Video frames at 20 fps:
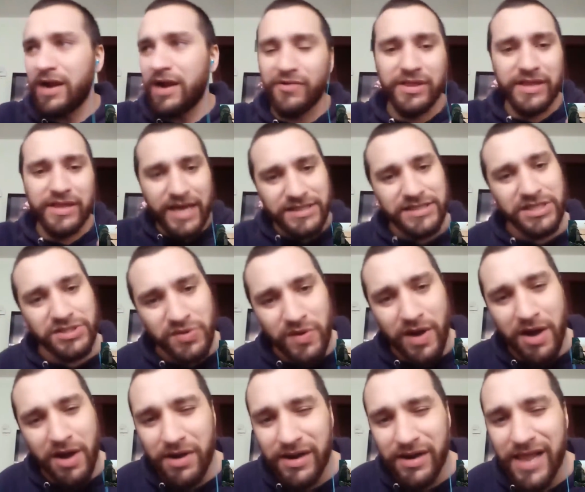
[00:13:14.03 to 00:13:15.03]
related
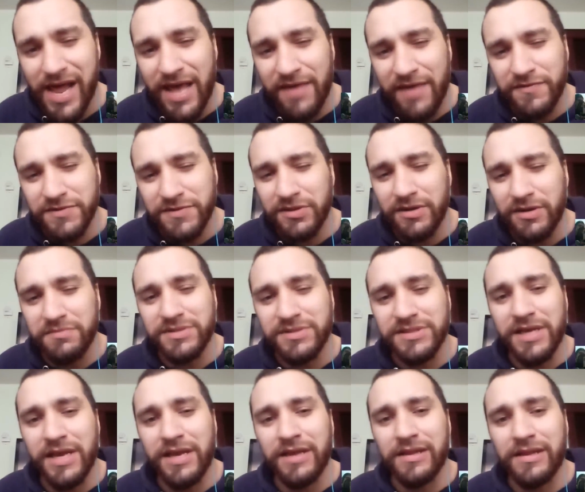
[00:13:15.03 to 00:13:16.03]
to our lives. You know what I'm
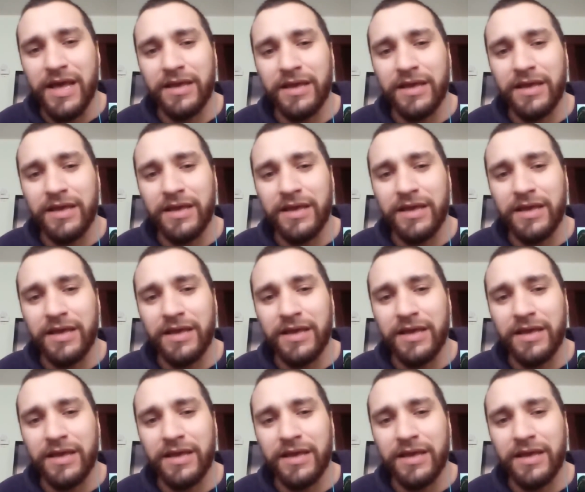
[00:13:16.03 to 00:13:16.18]
saying? Like